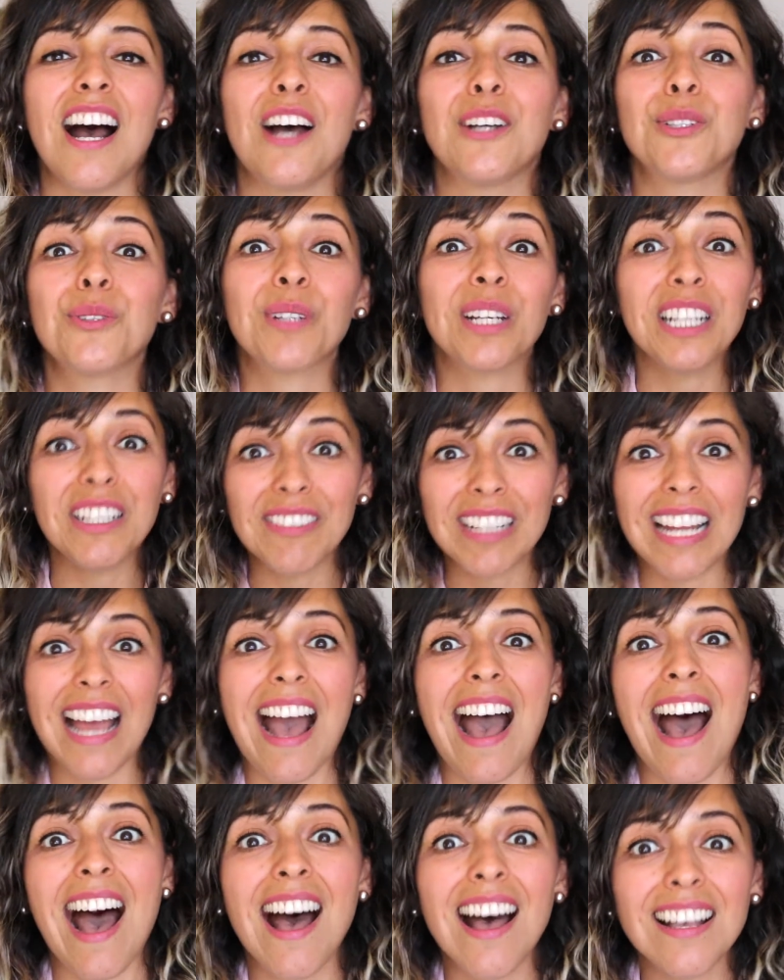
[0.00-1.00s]
You can even
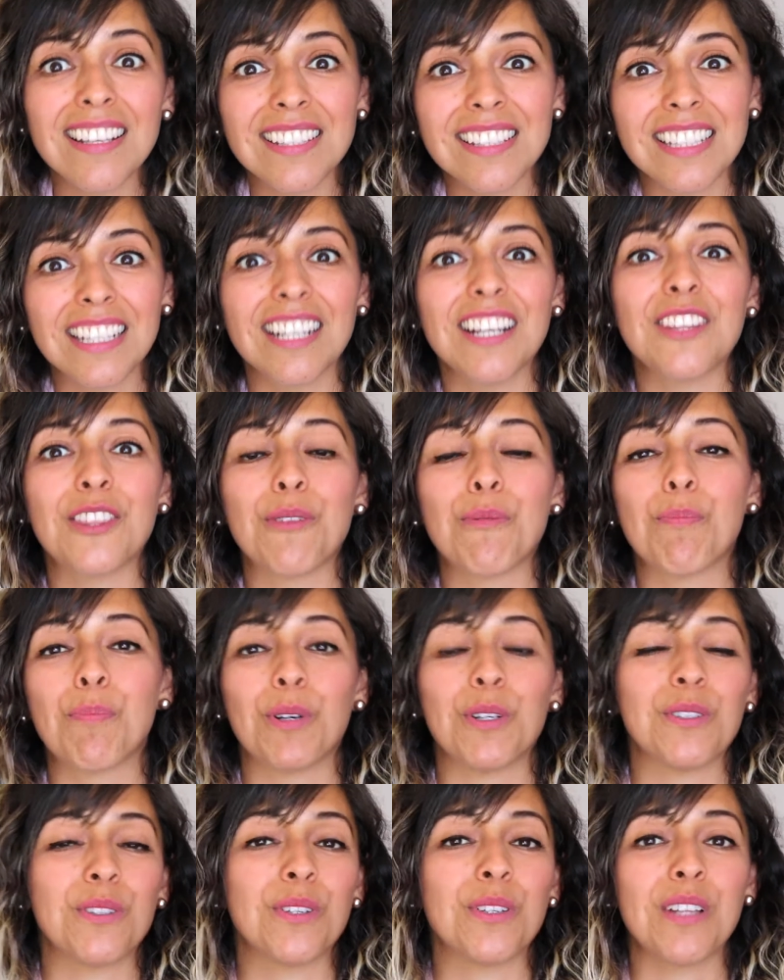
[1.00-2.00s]
ask the
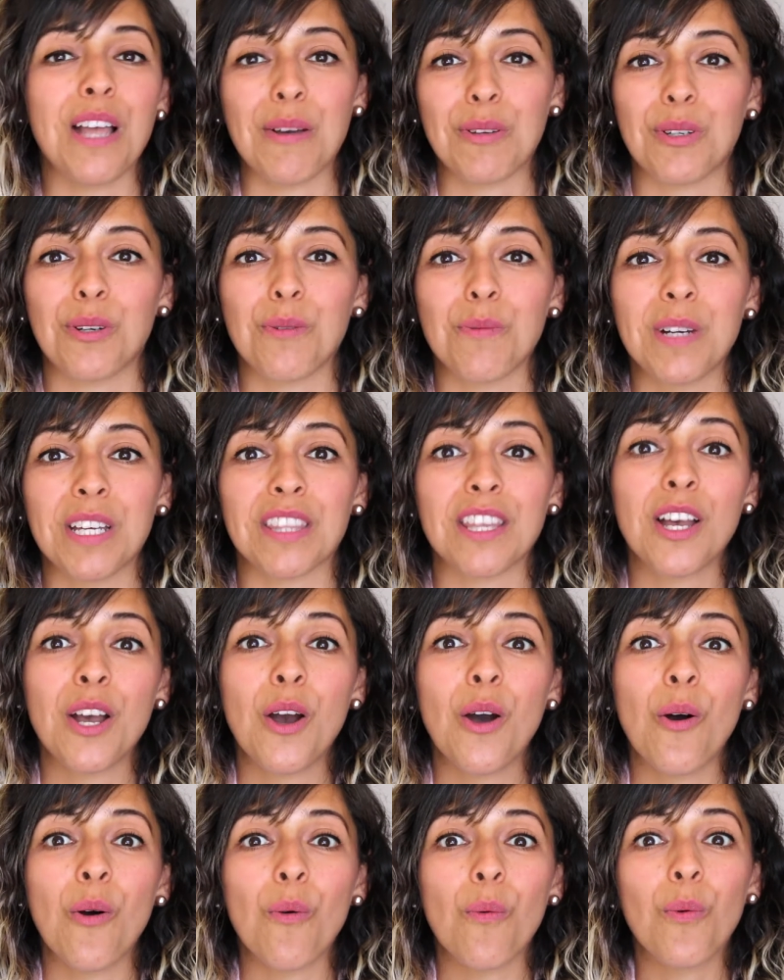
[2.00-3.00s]
person that you're with,
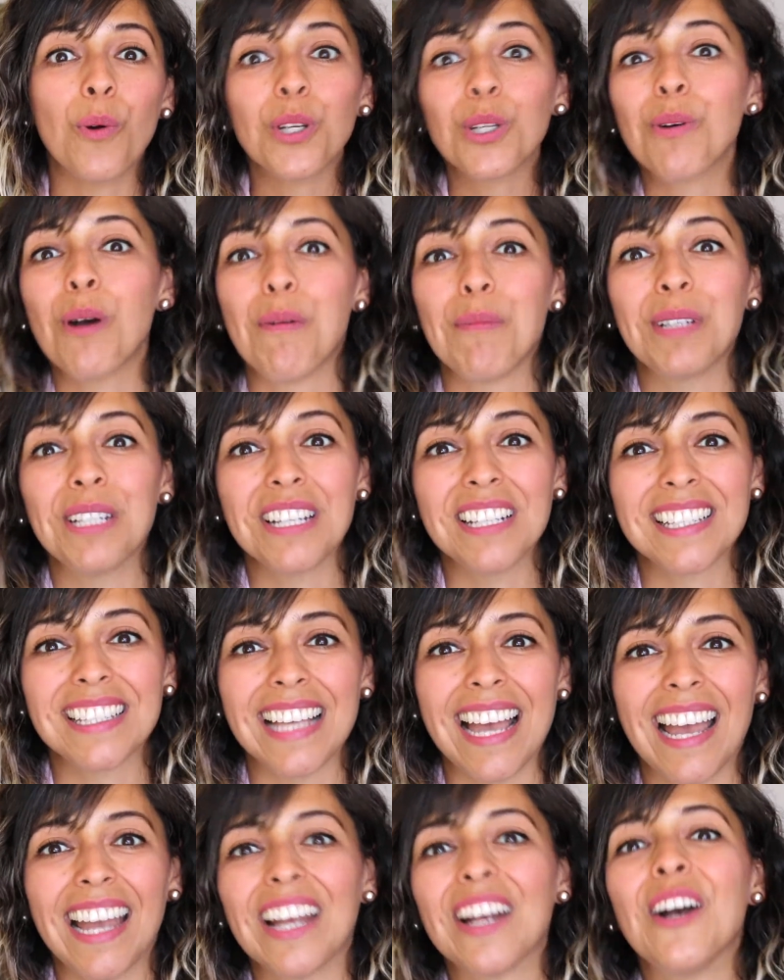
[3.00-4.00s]
what do you want me to
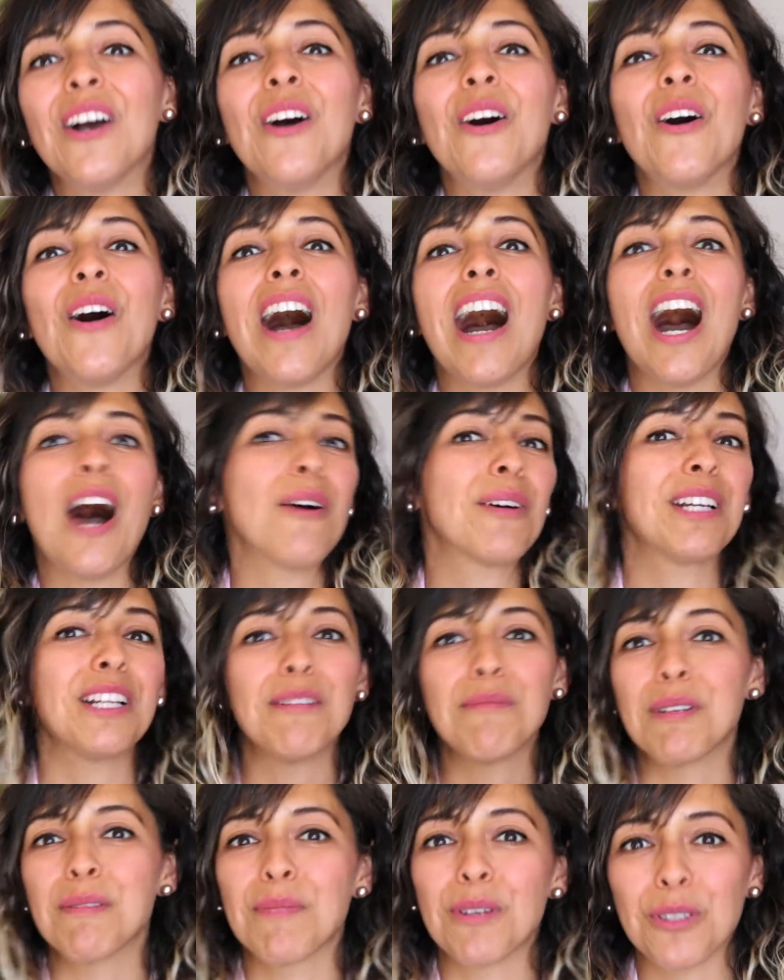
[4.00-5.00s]
say? How can I
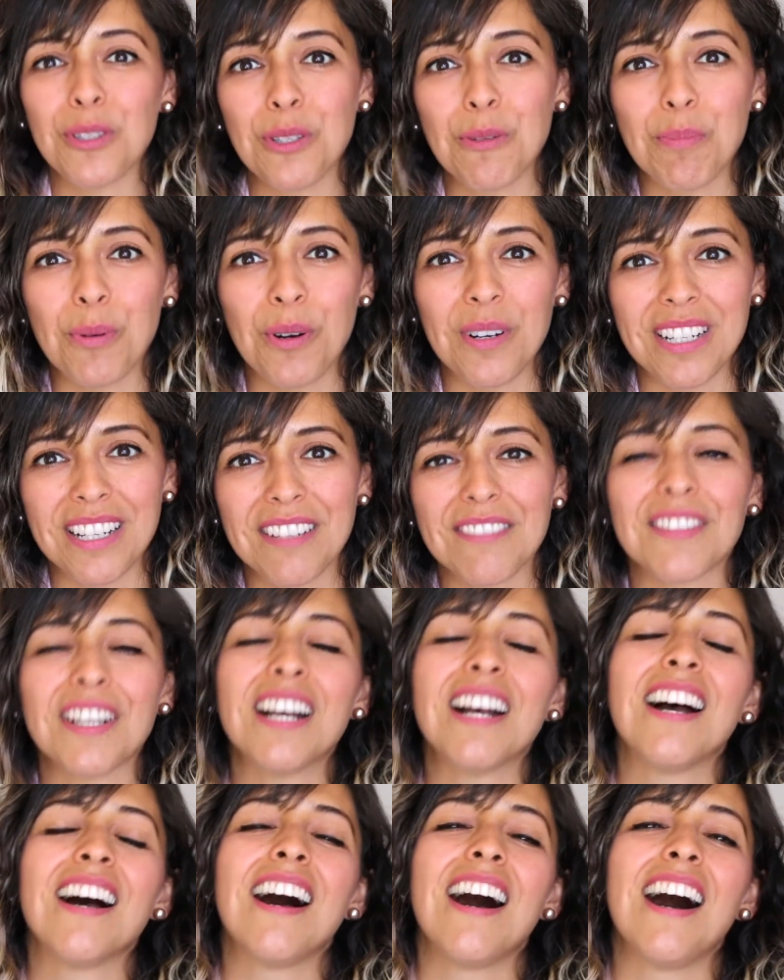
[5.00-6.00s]
be most supportive?
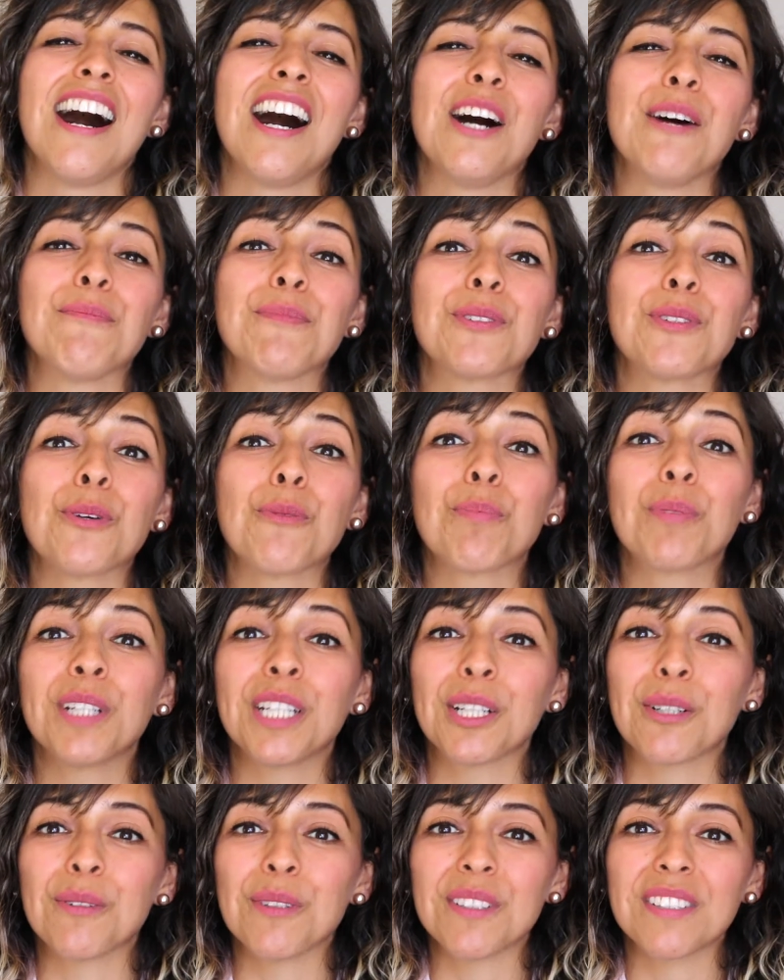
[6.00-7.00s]
So pretty
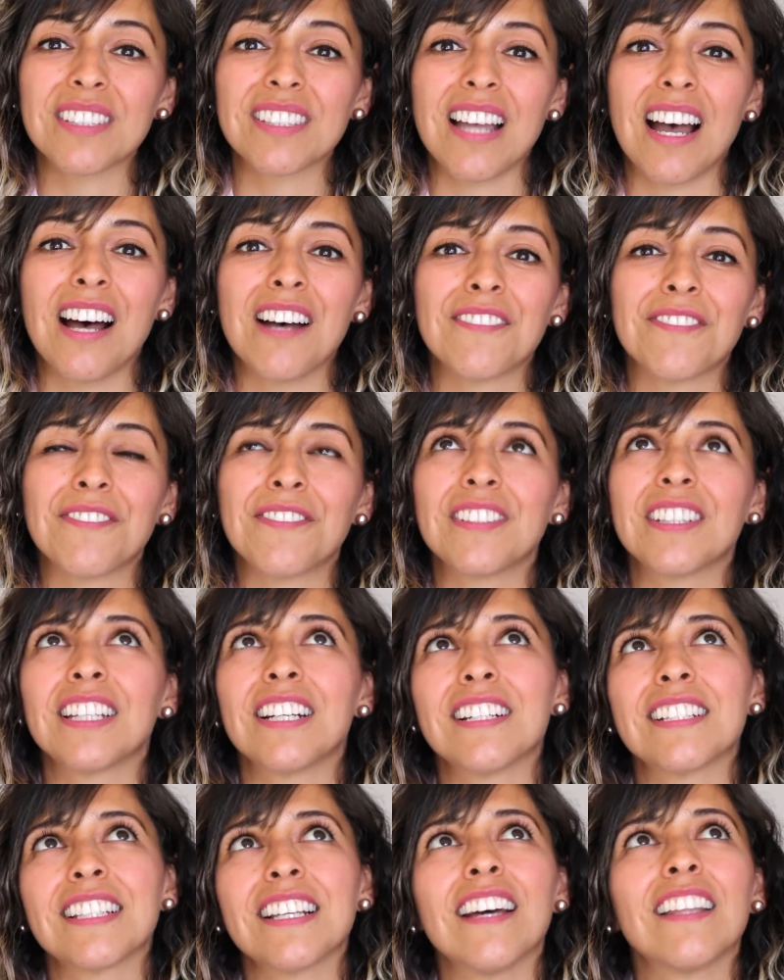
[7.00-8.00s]
cool stuff.
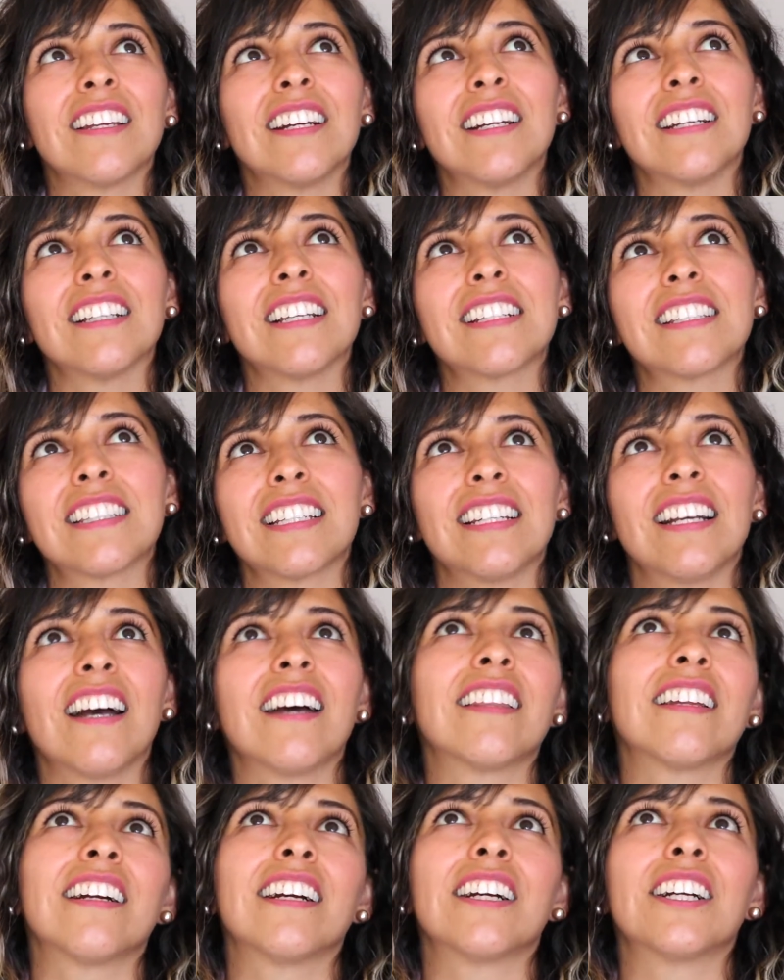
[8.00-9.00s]
There's
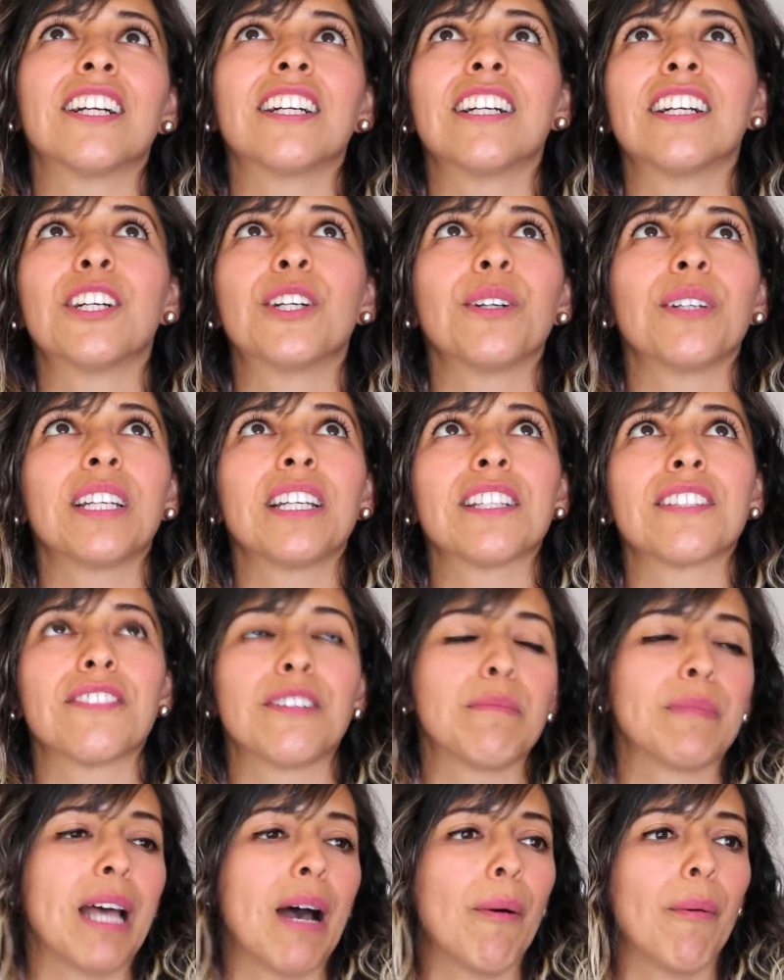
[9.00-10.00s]
other goodies
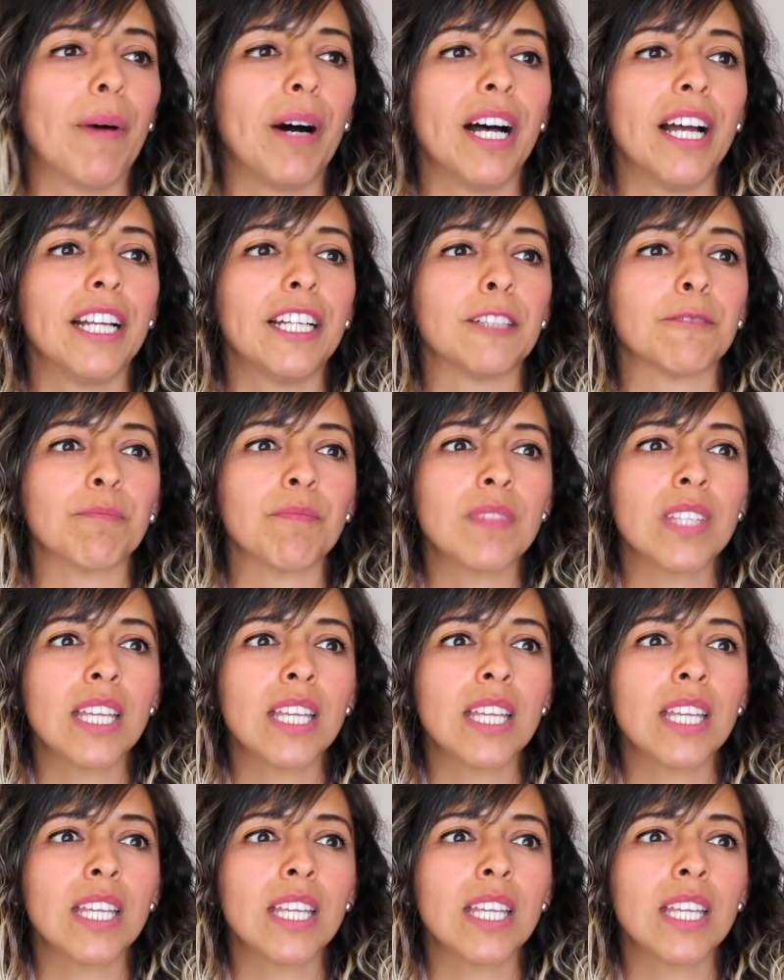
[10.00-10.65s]
from that one.